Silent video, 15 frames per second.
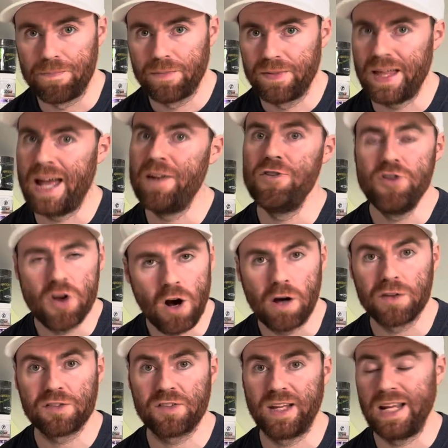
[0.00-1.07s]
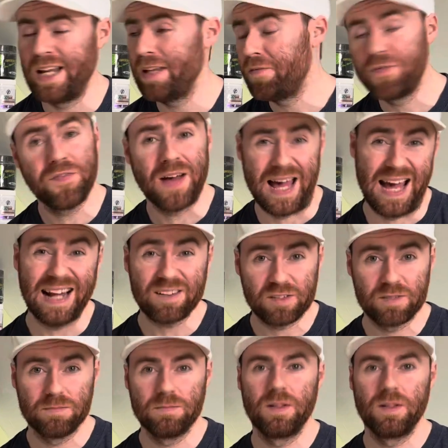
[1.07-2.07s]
They're nasty. And in fact,